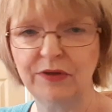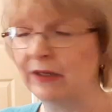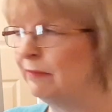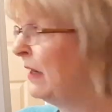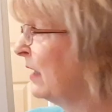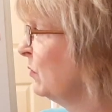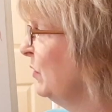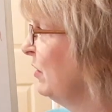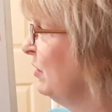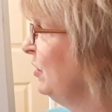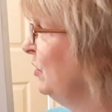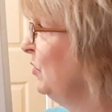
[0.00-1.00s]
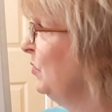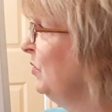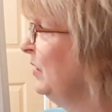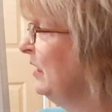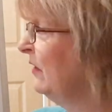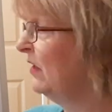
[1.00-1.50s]
get back with you
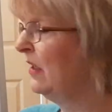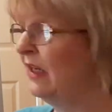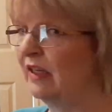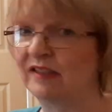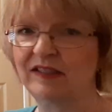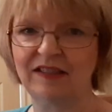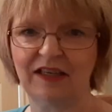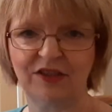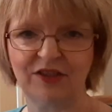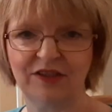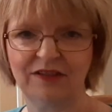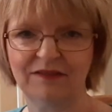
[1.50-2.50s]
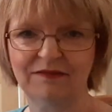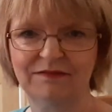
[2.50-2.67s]
in the next session.